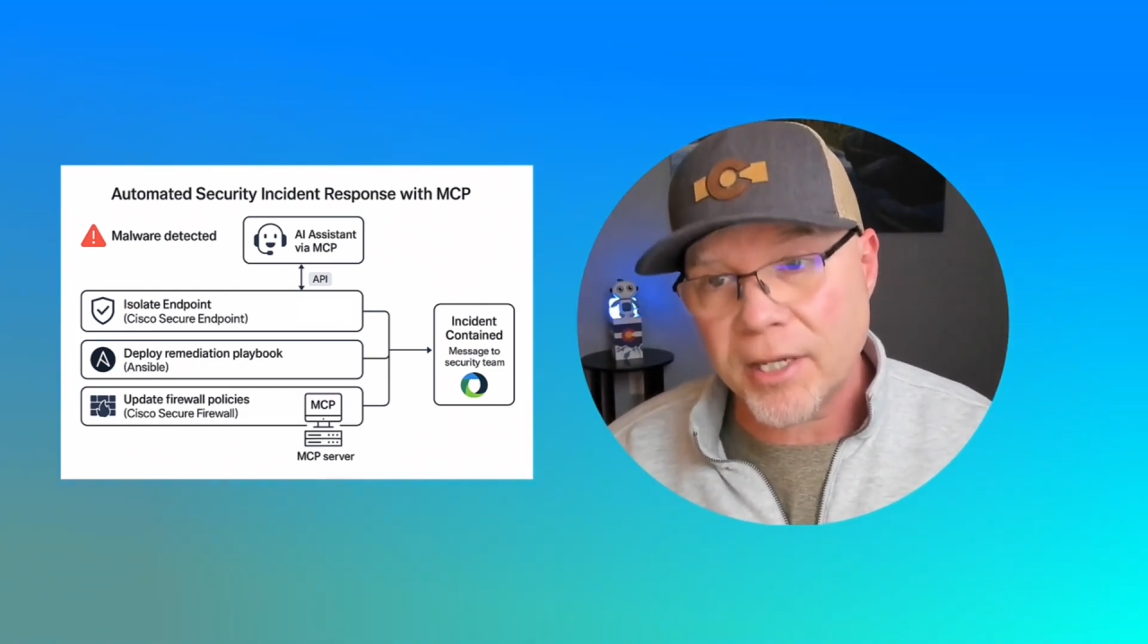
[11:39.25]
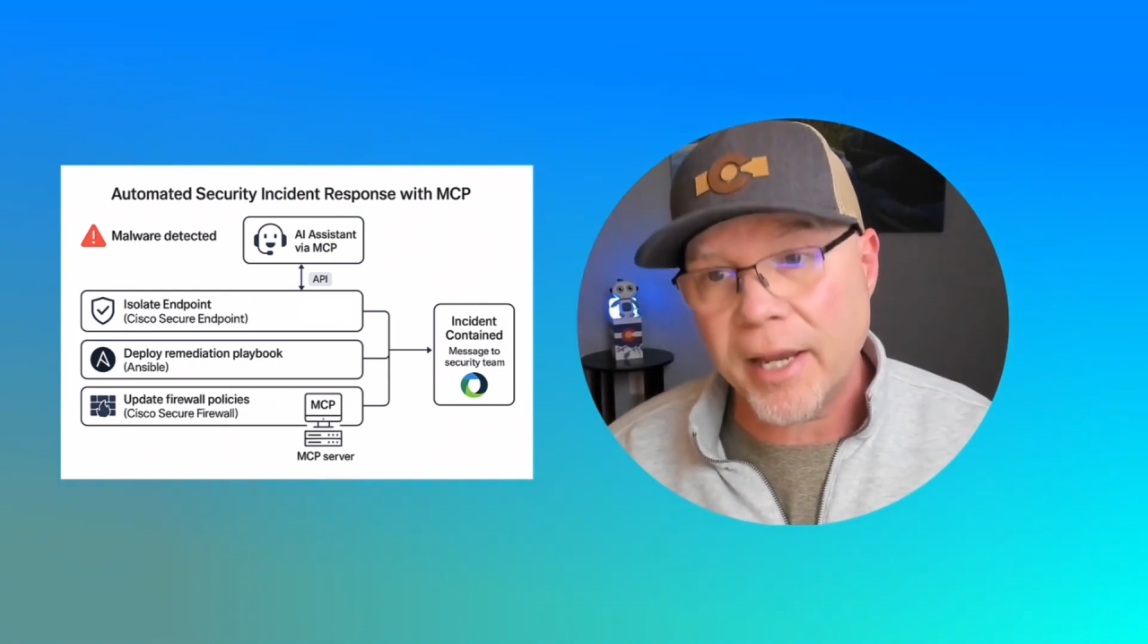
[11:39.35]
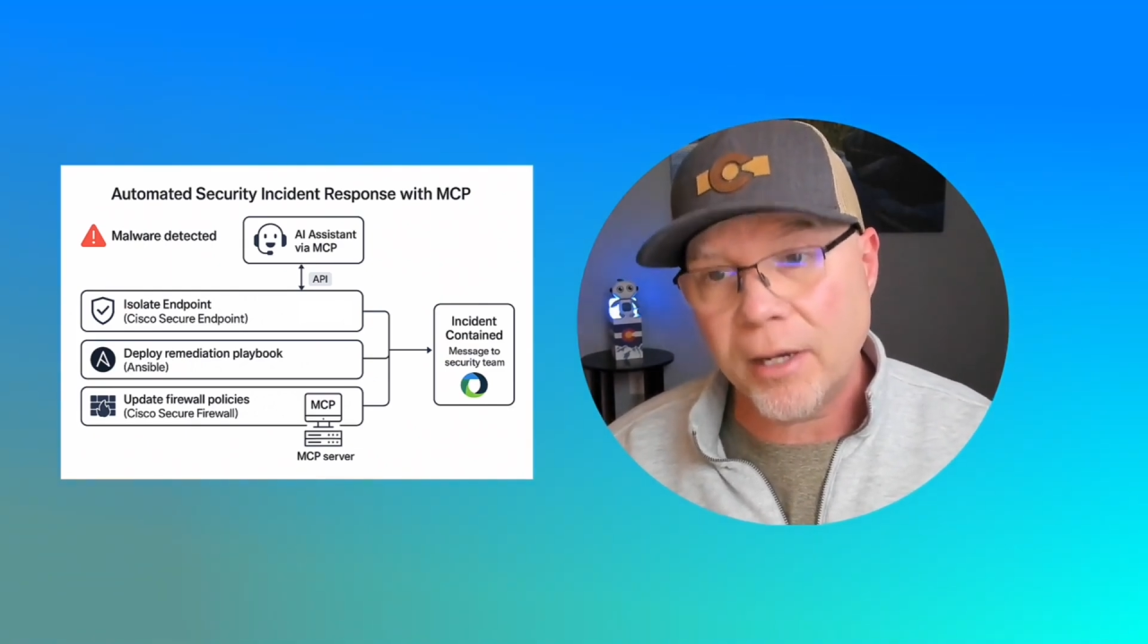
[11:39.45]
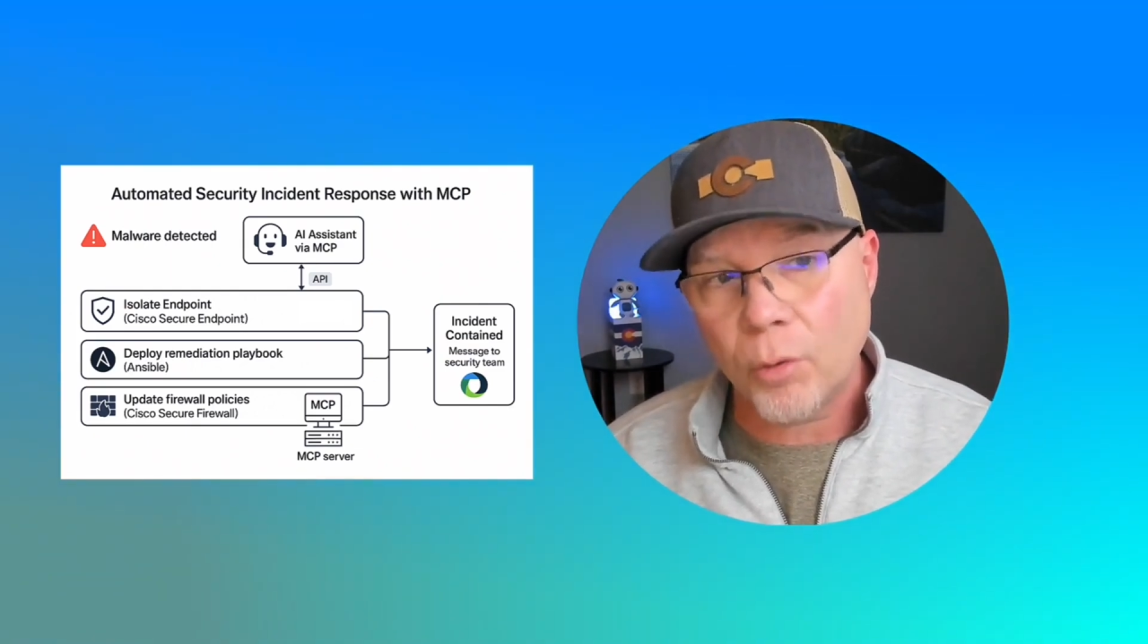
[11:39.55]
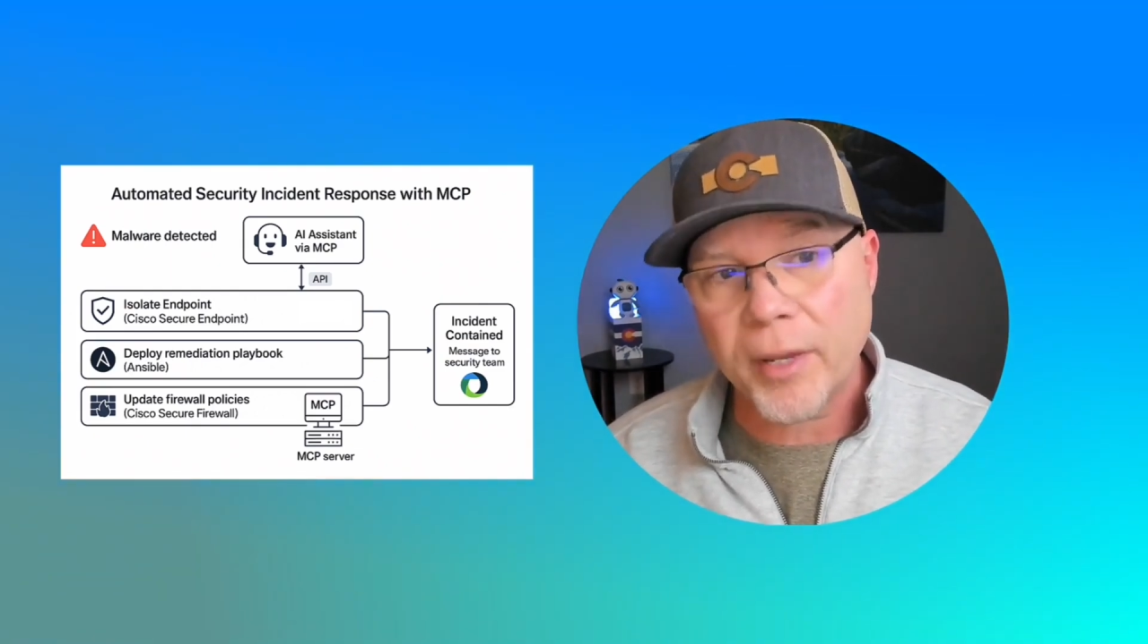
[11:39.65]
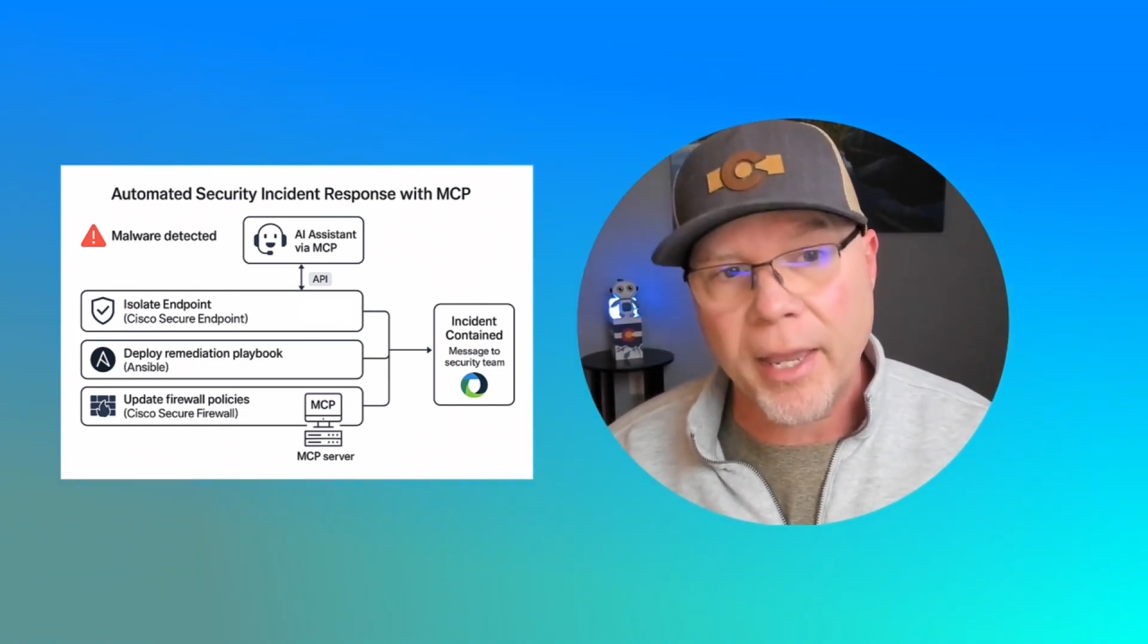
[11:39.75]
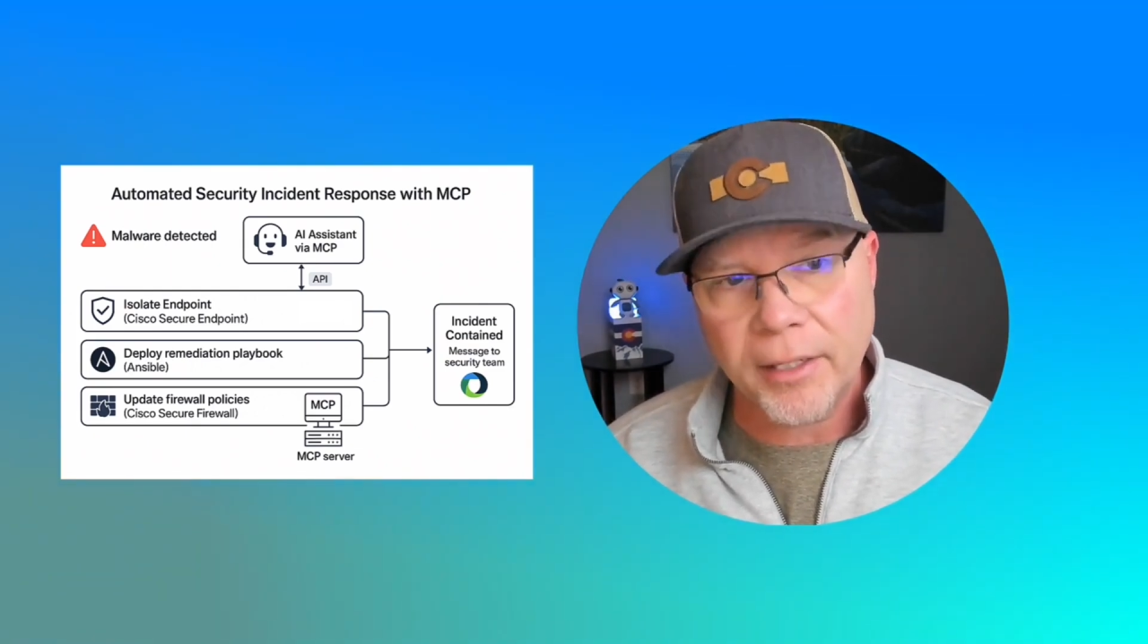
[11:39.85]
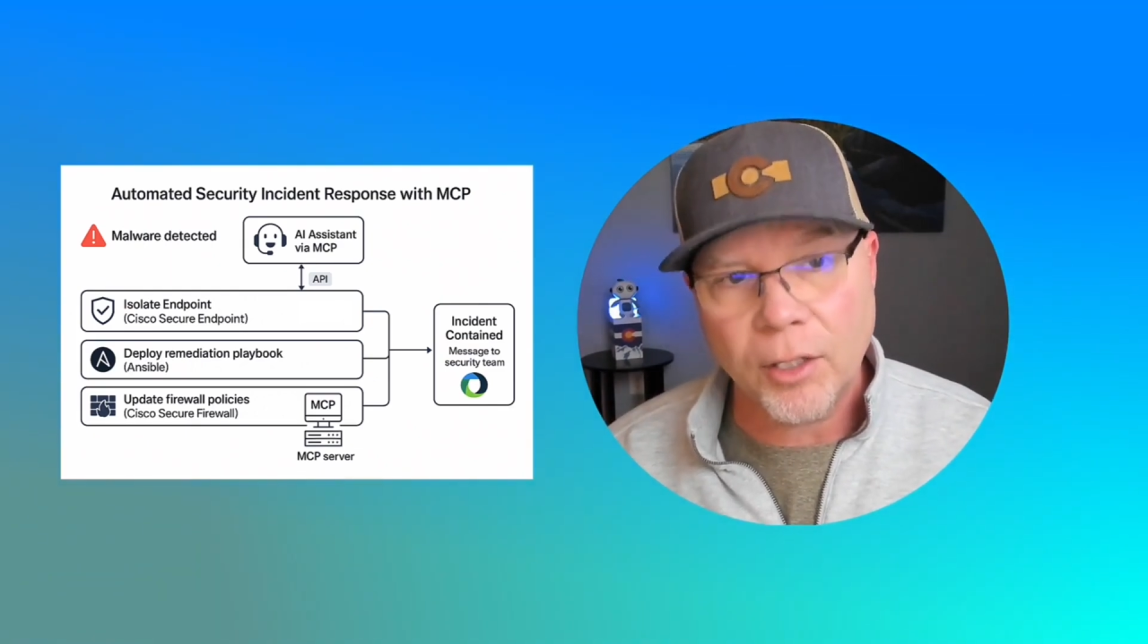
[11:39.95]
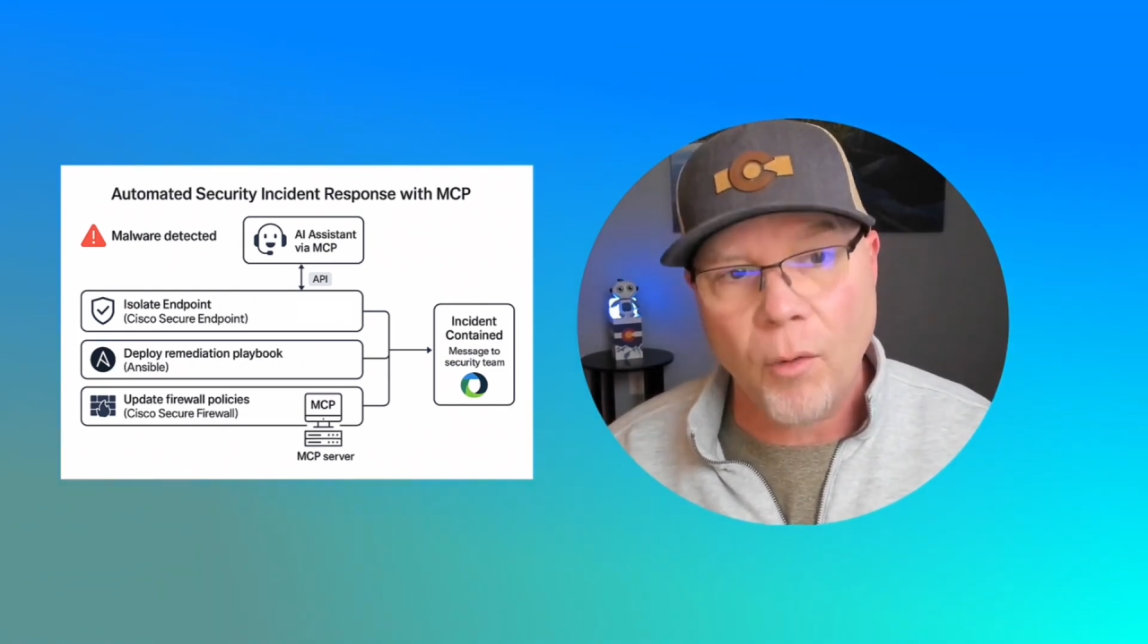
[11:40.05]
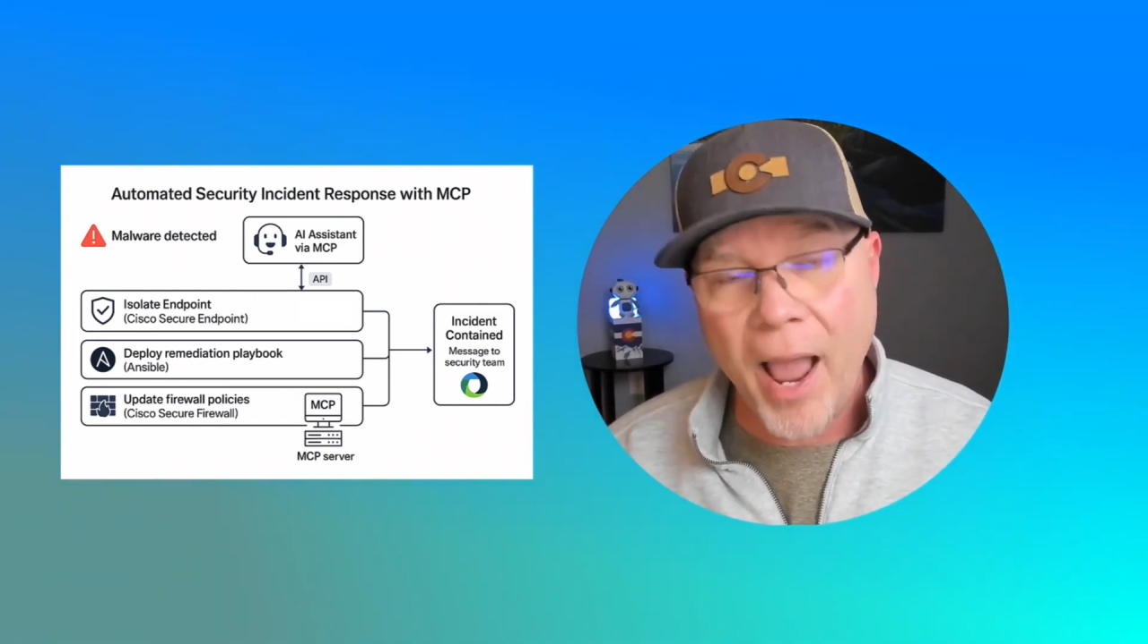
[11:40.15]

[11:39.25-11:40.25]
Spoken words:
saying, okay,